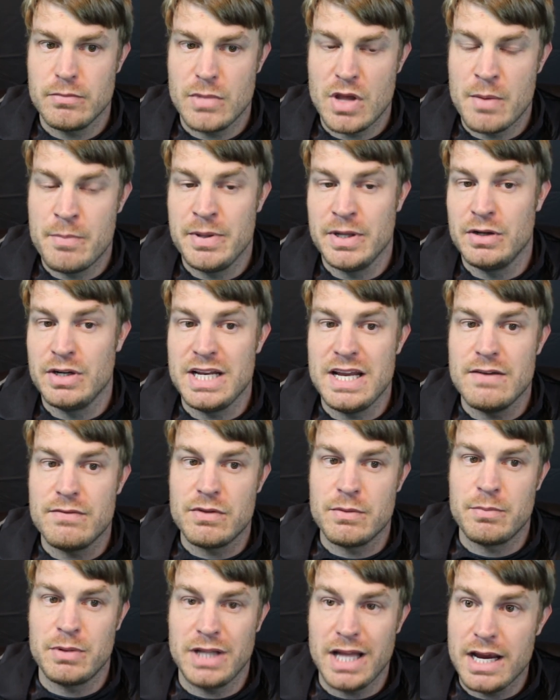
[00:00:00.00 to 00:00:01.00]
ability
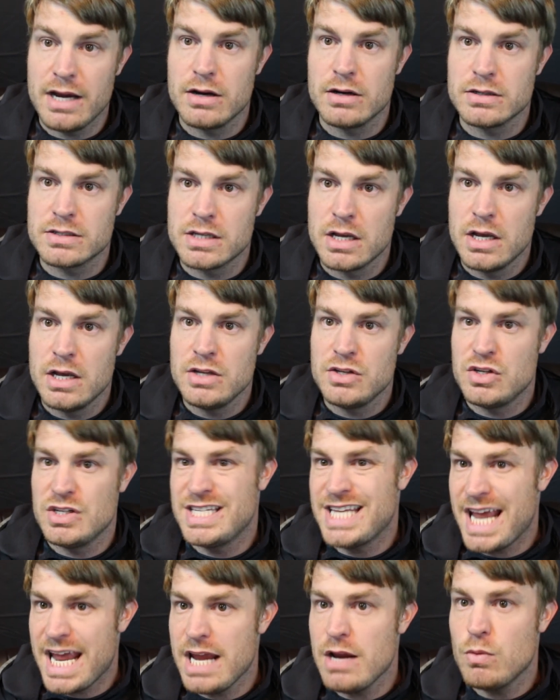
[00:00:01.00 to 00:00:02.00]
of the players to
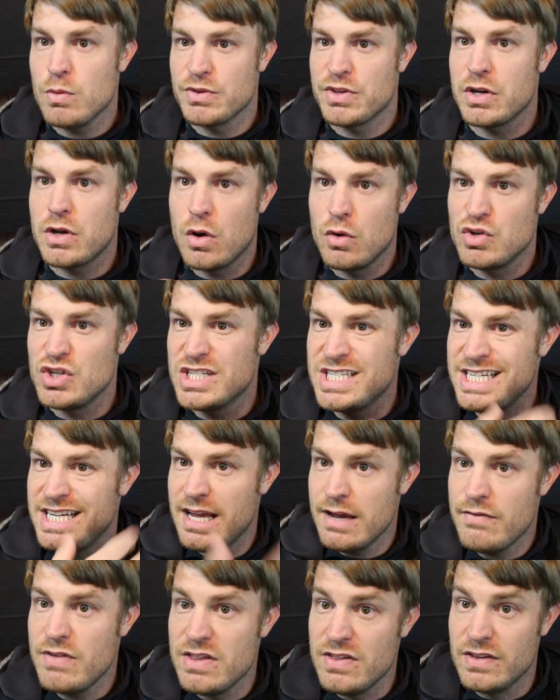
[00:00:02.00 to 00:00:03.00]
take what the coach has
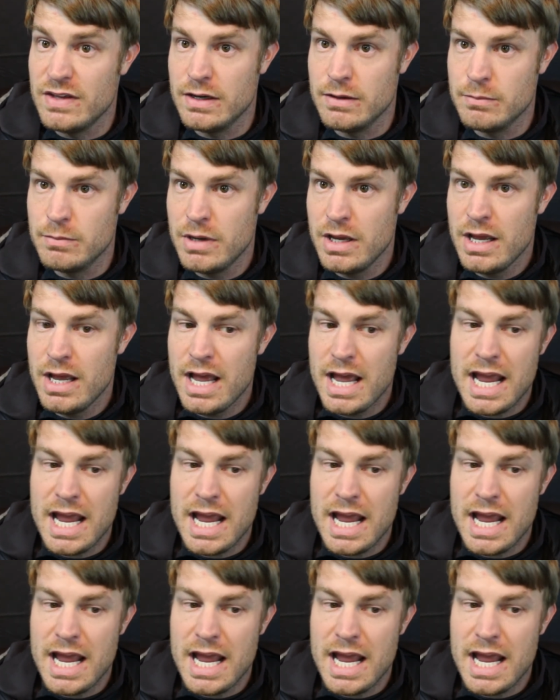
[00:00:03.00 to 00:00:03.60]
given them